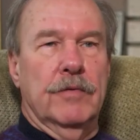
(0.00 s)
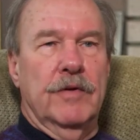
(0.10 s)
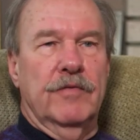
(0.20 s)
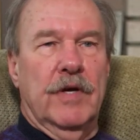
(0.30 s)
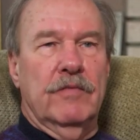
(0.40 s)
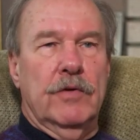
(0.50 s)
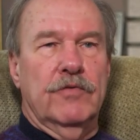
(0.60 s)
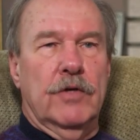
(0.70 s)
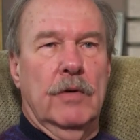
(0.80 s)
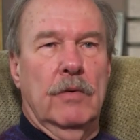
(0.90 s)
35
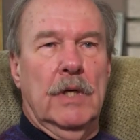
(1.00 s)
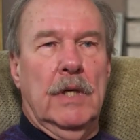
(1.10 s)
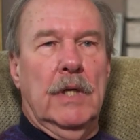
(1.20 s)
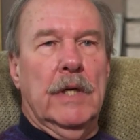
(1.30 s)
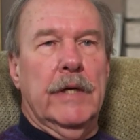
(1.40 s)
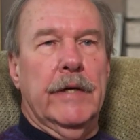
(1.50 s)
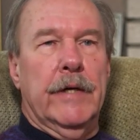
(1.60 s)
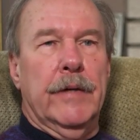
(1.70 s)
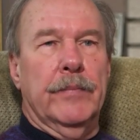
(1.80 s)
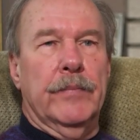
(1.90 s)
years ago.
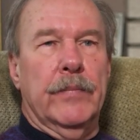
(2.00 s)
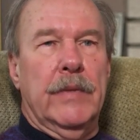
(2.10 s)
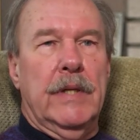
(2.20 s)
Um,